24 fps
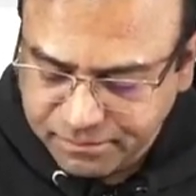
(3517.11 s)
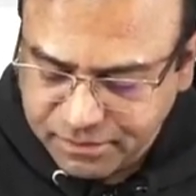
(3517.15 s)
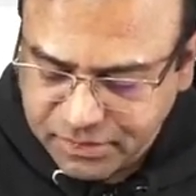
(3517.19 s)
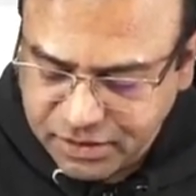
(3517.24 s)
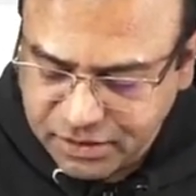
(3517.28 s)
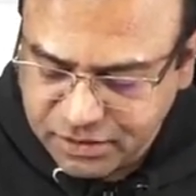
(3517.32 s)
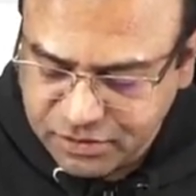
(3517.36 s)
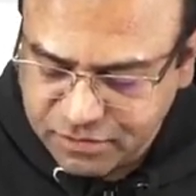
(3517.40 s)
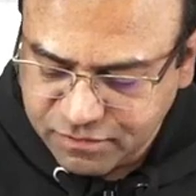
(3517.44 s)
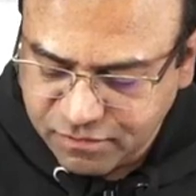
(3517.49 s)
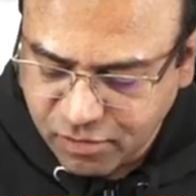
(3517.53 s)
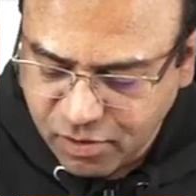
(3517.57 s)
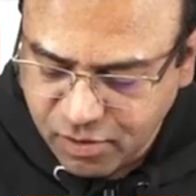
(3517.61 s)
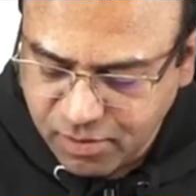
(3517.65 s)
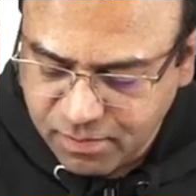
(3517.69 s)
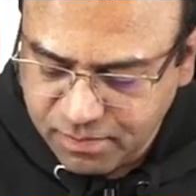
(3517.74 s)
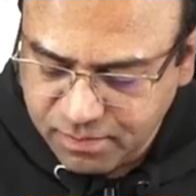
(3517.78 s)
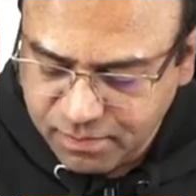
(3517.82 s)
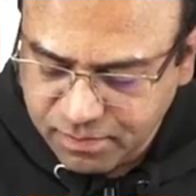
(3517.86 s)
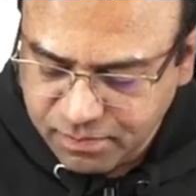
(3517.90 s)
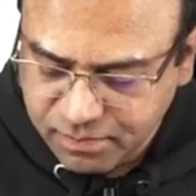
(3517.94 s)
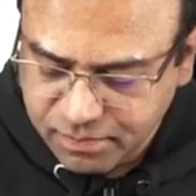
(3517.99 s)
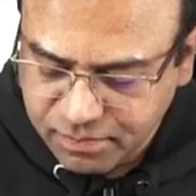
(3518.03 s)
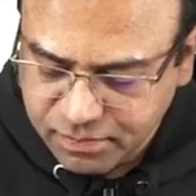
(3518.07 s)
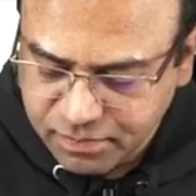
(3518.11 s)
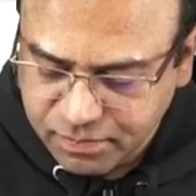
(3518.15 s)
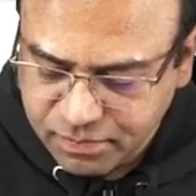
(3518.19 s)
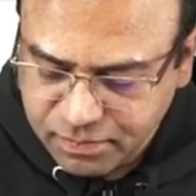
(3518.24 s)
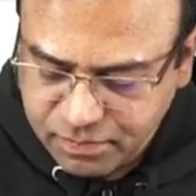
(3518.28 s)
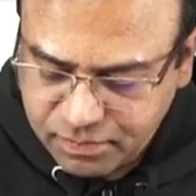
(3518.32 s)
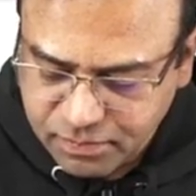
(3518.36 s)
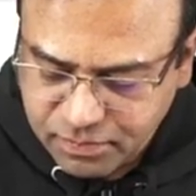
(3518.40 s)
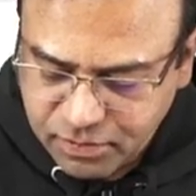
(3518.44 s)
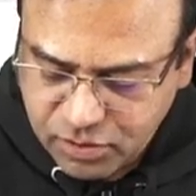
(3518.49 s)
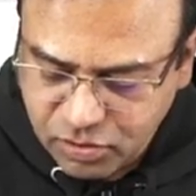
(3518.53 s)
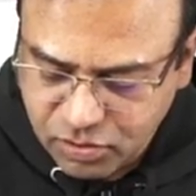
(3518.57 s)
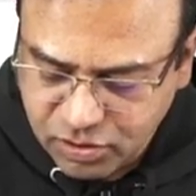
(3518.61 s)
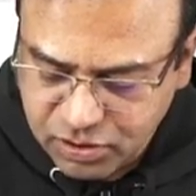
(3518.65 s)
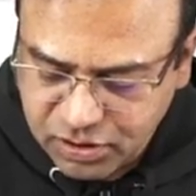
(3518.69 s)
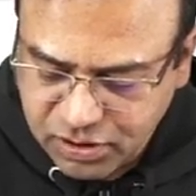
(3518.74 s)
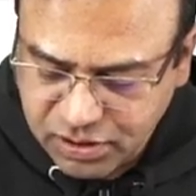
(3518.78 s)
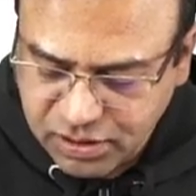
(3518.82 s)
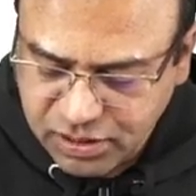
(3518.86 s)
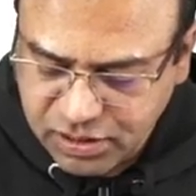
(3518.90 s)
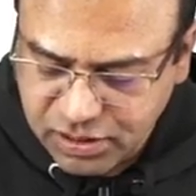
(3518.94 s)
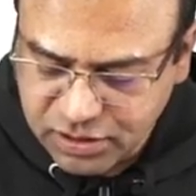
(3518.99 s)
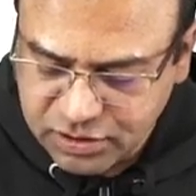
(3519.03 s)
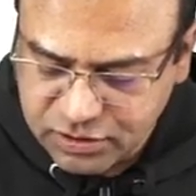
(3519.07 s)
is from you know
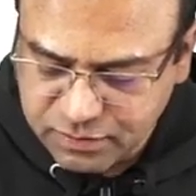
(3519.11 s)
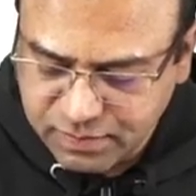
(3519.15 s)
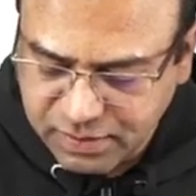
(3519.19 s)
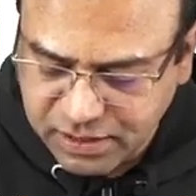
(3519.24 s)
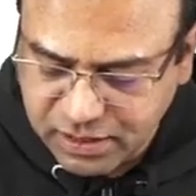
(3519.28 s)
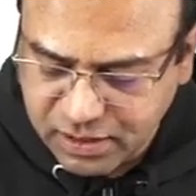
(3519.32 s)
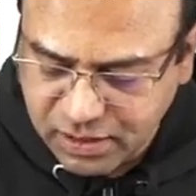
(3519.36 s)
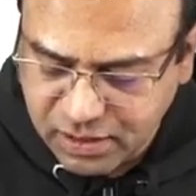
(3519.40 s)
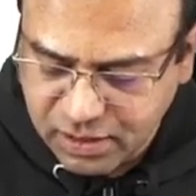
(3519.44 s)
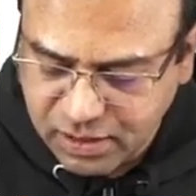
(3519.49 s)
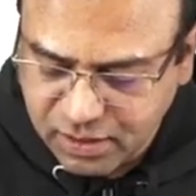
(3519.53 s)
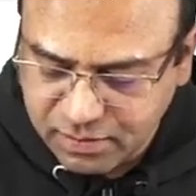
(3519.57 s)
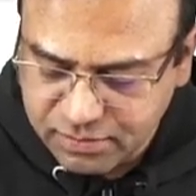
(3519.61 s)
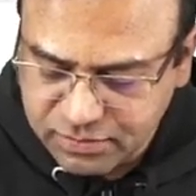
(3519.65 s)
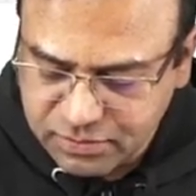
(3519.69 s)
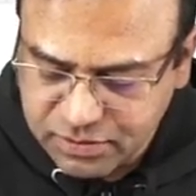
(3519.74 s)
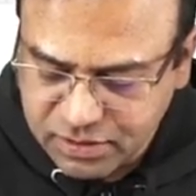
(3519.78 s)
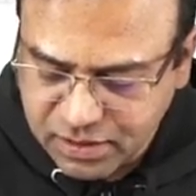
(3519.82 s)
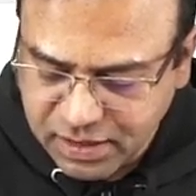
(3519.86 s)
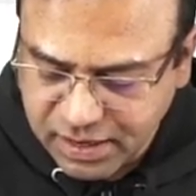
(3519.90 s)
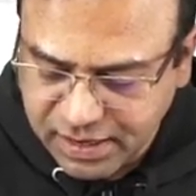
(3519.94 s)
the his bundle comes